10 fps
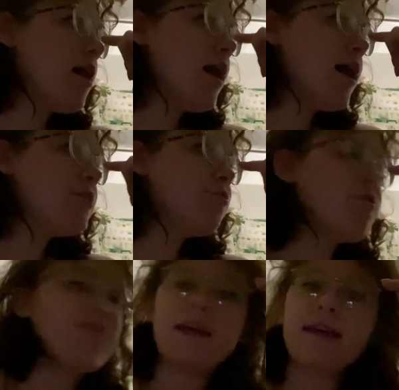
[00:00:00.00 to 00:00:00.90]
I don't
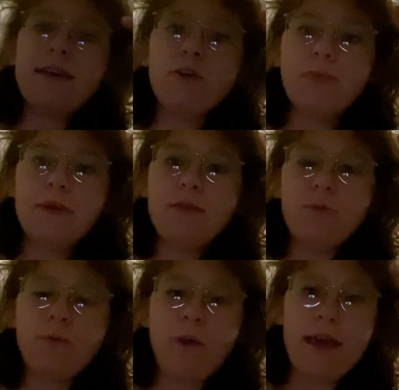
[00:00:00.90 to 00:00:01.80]
think Gilbert
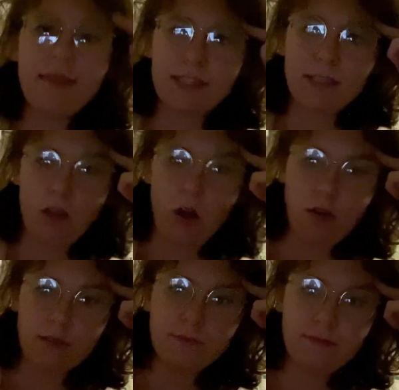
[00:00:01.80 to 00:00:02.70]
will wait this
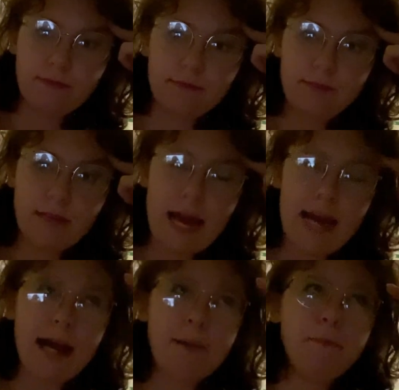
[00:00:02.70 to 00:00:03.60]
long. And
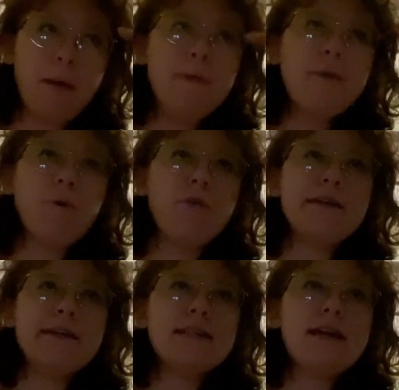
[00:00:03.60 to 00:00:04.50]
I'm a bit
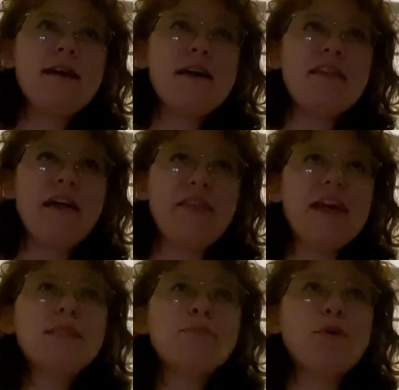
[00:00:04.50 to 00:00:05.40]
worried that
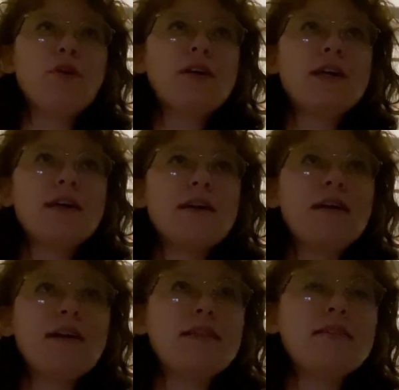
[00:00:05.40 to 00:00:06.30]
this book,
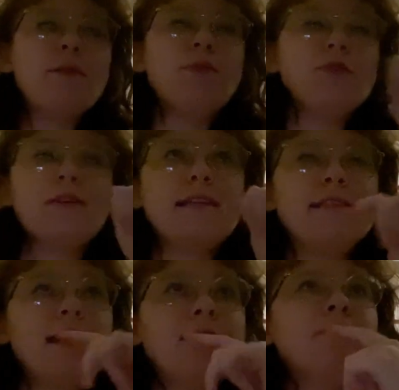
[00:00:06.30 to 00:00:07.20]
they will not get
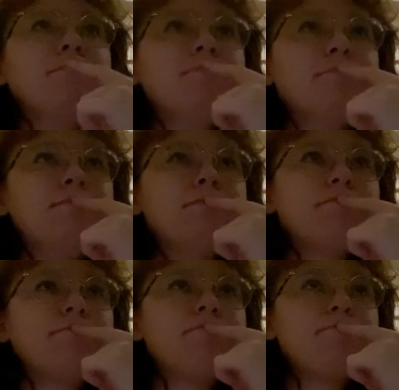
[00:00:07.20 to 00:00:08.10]
together.
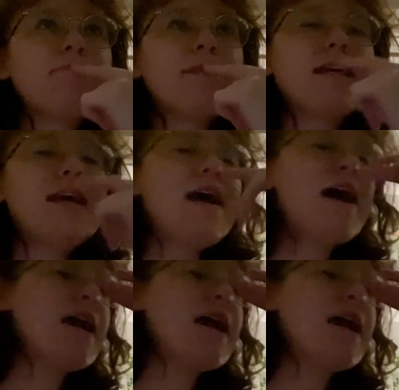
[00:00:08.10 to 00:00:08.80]
And